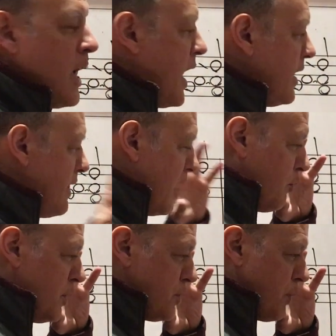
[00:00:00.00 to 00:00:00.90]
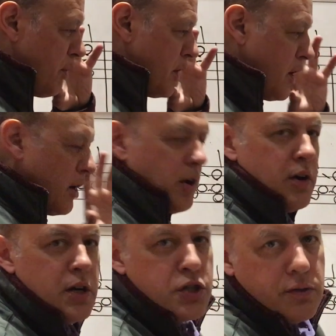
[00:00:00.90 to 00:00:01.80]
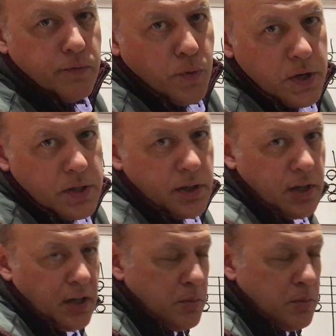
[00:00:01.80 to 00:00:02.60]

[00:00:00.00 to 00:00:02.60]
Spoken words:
And that was where we got our initial voice leading